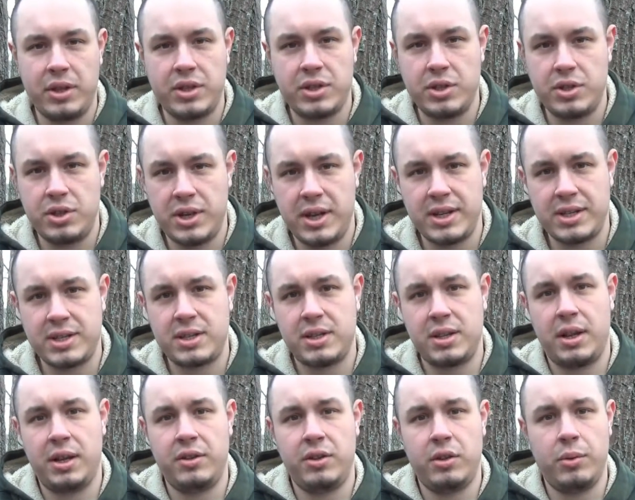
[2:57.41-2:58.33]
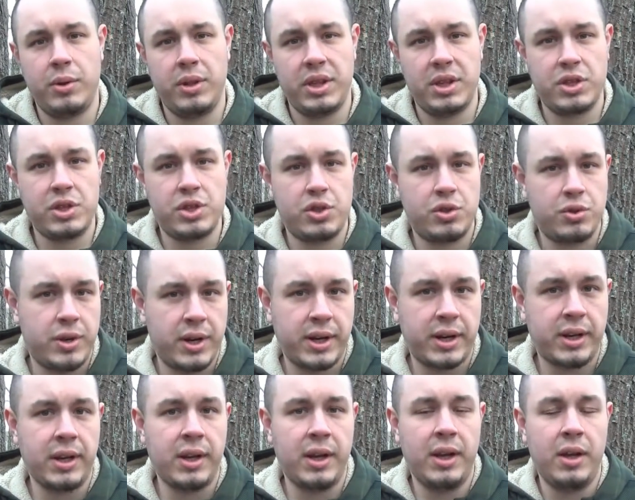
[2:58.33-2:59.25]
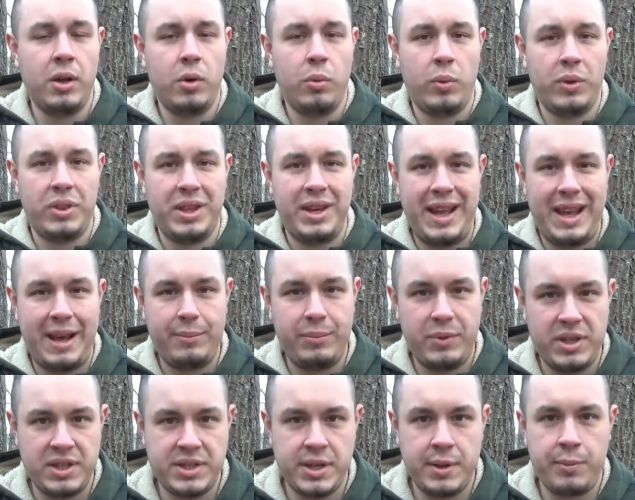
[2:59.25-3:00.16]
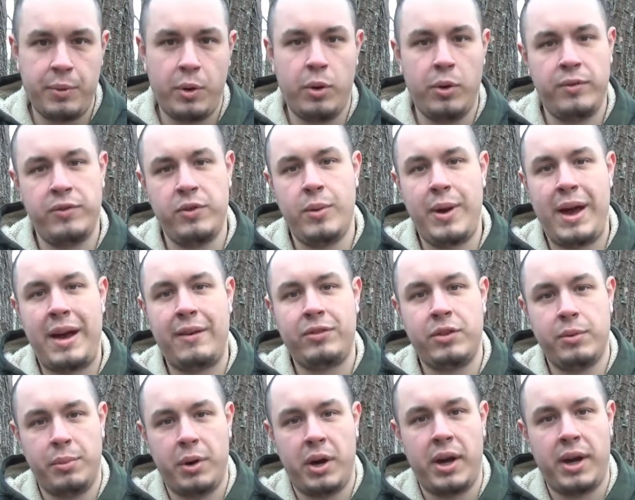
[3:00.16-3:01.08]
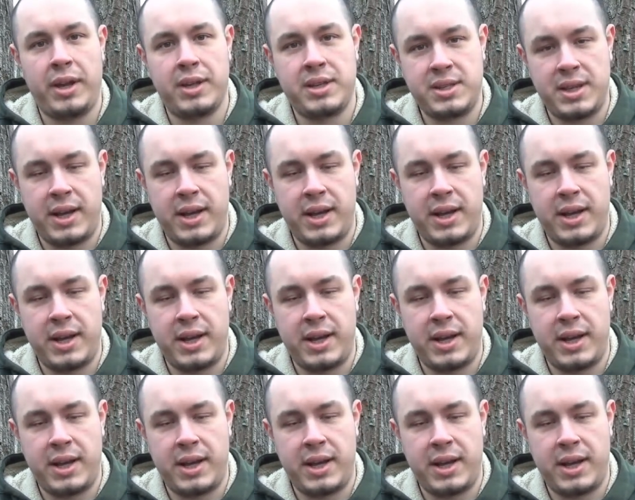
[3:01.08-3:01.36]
suggest doing this trick with an empty Zippo. If you have to buy a